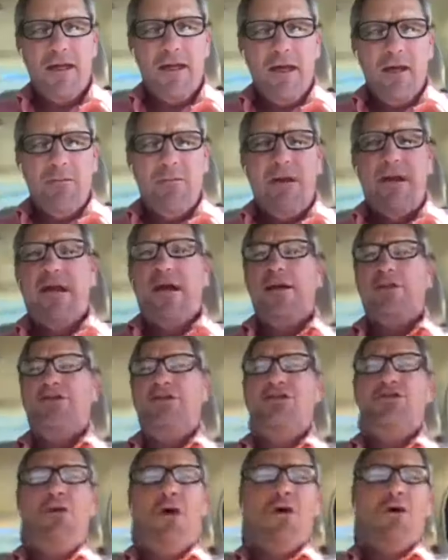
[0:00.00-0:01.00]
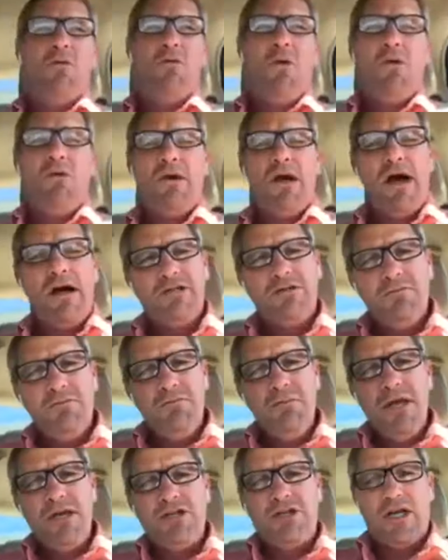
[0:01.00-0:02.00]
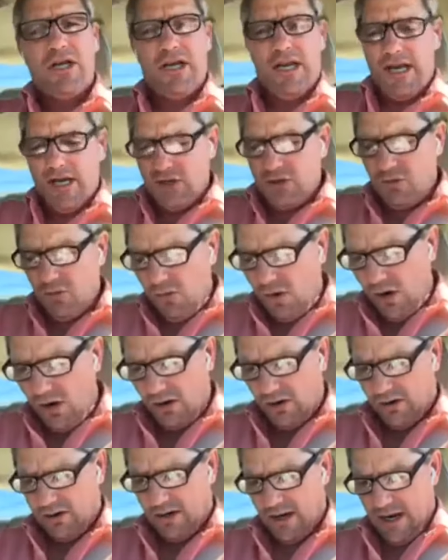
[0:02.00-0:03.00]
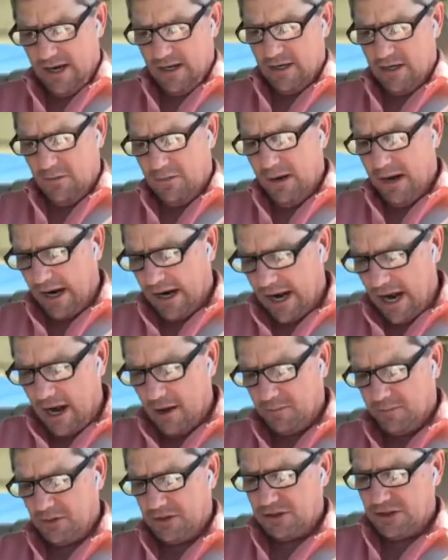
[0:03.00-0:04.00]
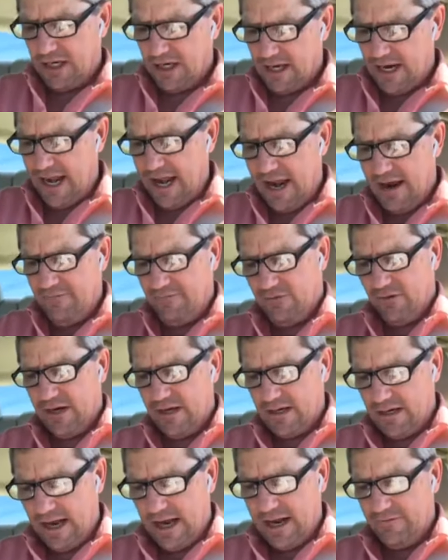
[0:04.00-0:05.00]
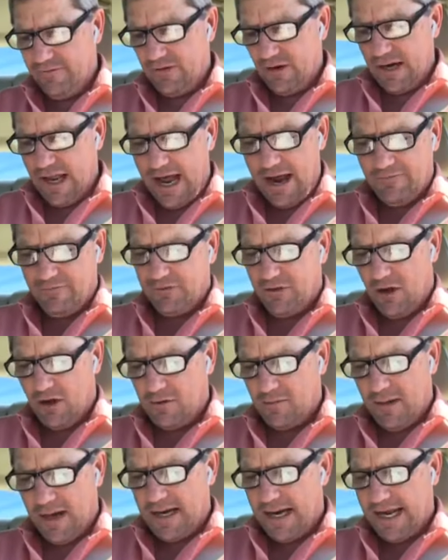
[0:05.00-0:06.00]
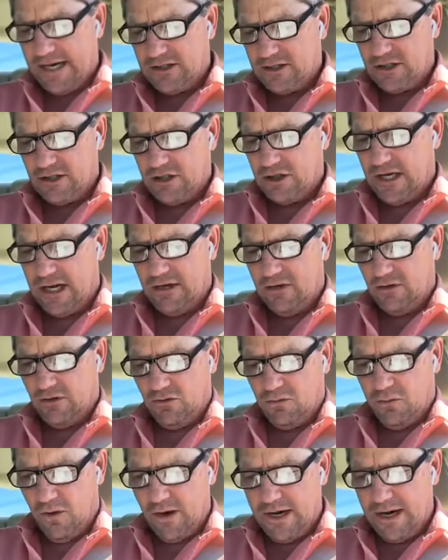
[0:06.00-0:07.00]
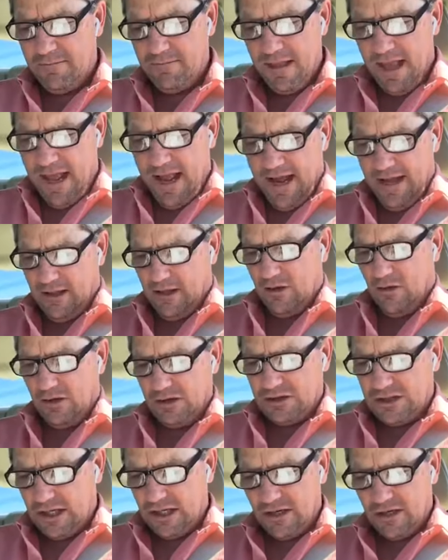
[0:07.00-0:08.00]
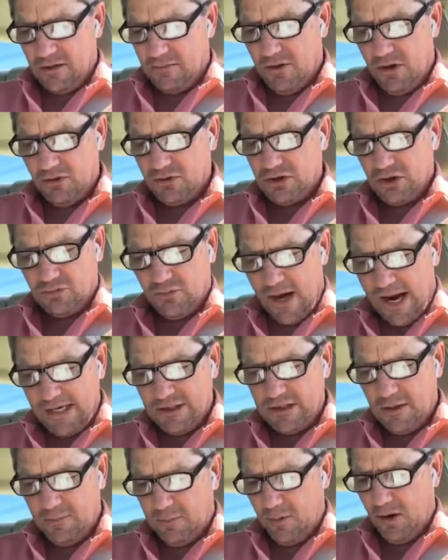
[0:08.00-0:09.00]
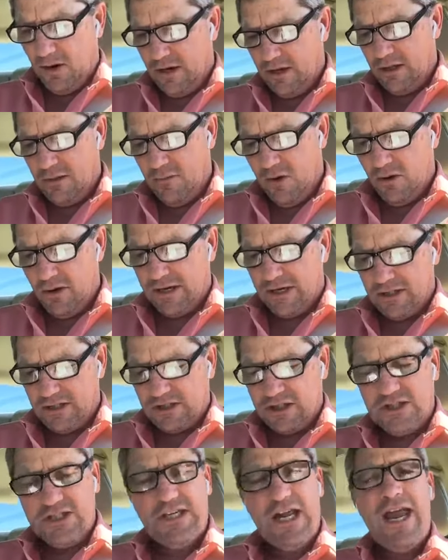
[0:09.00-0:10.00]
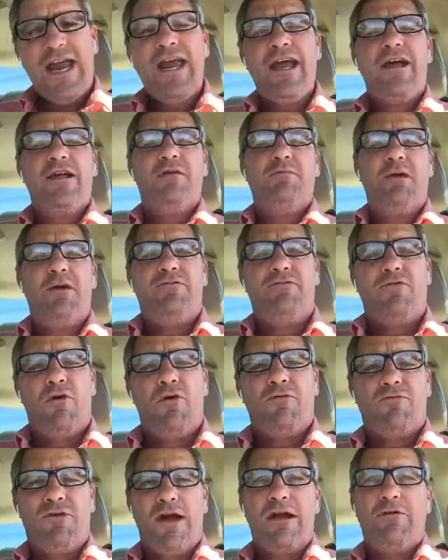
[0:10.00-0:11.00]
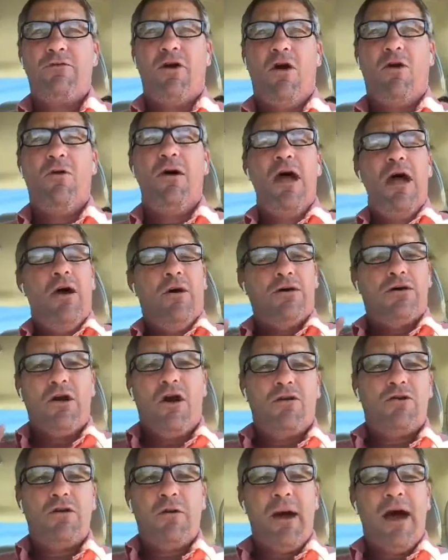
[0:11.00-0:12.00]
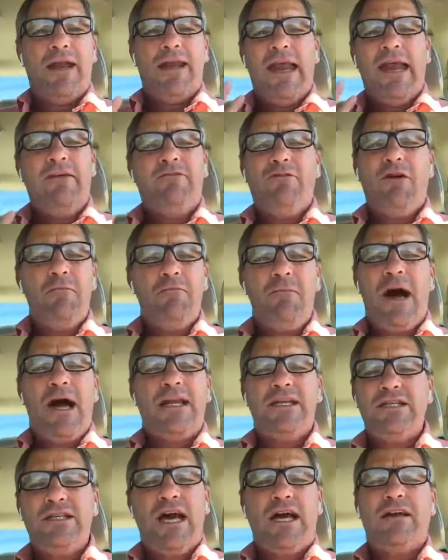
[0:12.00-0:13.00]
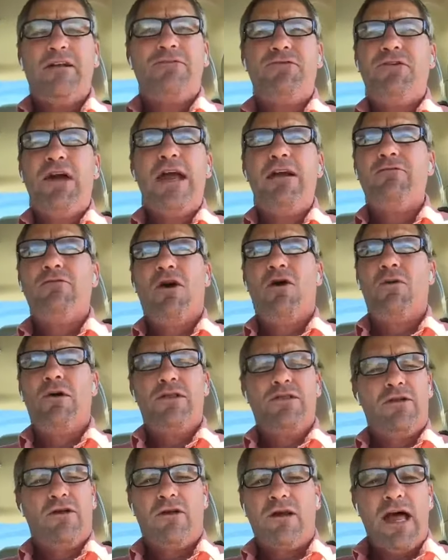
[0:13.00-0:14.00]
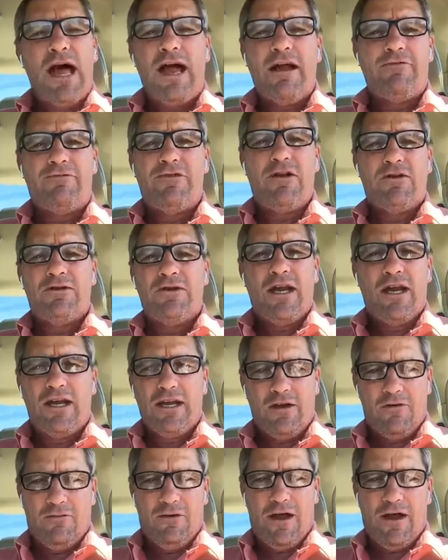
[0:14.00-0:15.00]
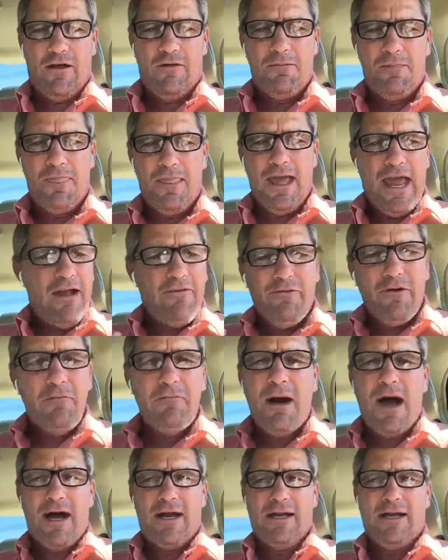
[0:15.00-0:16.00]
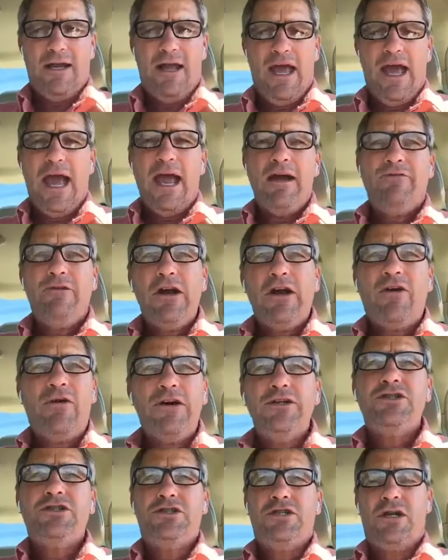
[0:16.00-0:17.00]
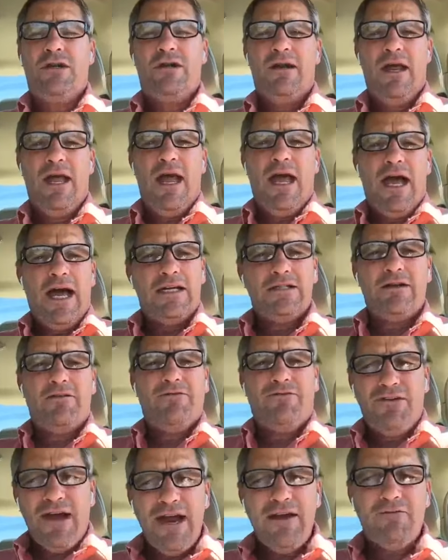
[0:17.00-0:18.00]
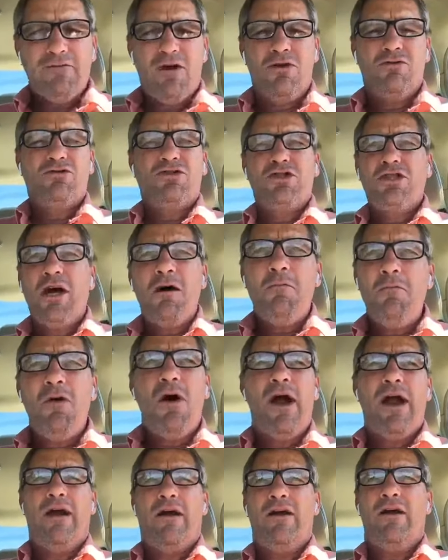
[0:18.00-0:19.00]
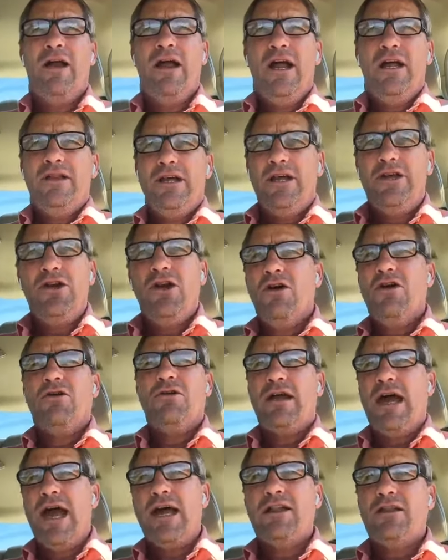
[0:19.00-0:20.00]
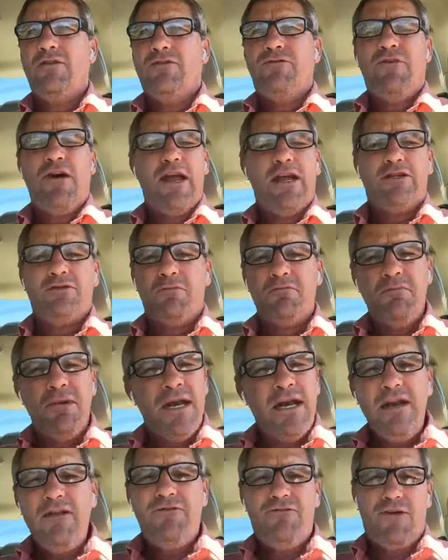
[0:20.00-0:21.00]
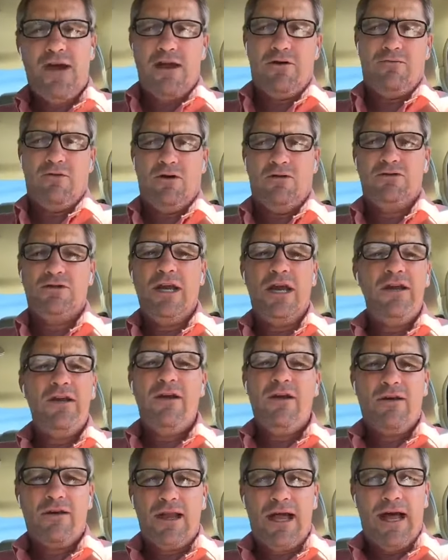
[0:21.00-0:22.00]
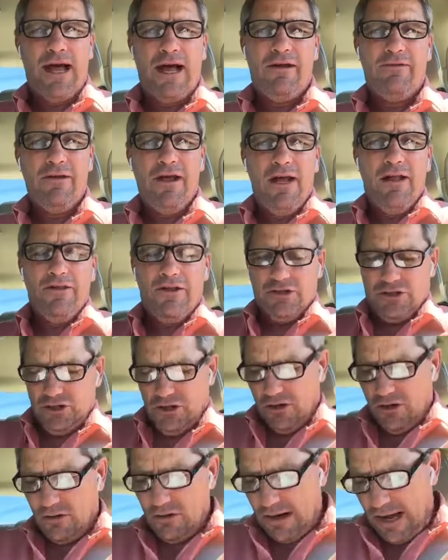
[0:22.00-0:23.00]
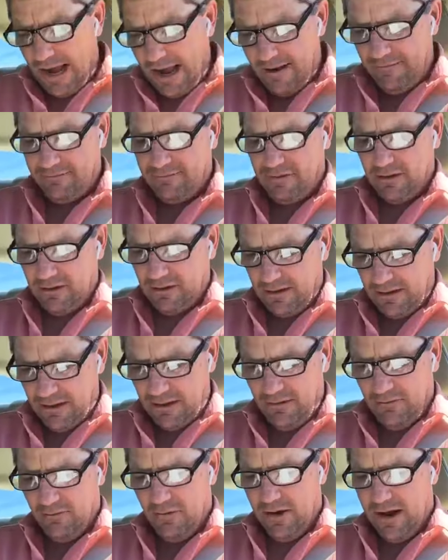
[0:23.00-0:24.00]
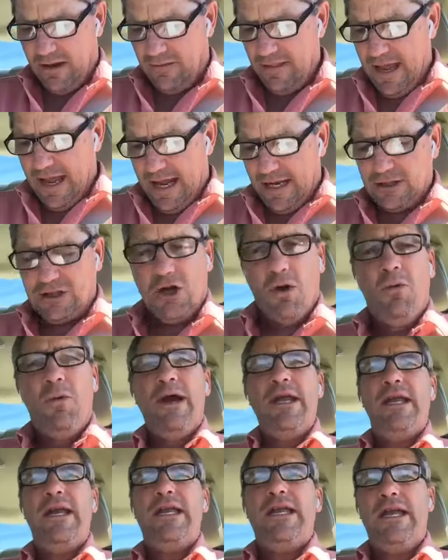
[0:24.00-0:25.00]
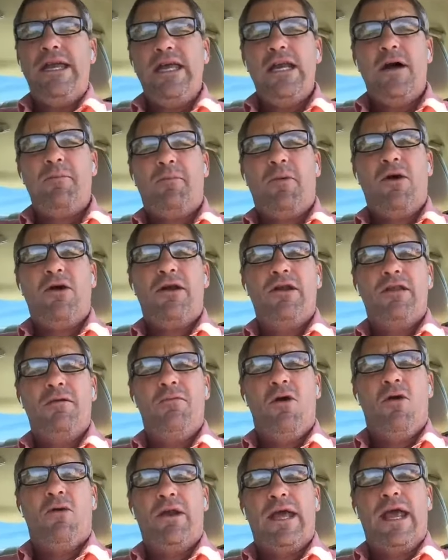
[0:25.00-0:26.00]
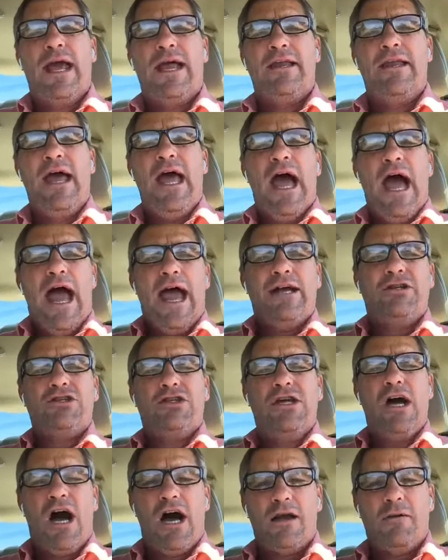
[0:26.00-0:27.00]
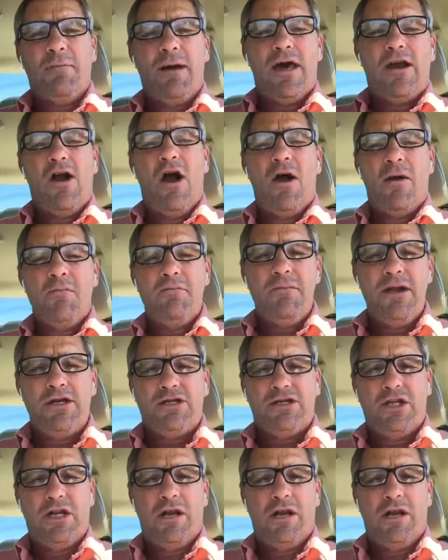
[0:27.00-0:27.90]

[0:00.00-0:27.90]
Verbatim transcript: because you ought to want God's mission, His work to be accomplished in every day of your life. Thought about Exodus 8 and 20. And the Lord said unto Moses, Rise up early in the morning and stand before Pharaoh. We talked about everybody's got a Pharaoh in their life they're dealing with. Everybody, every Christian has a Pharaoh somewhere that you're going to have to face. Many Pharaohs in your life that you're going to have to deal with. And so we need to get up early in the morning and ask God about our mission,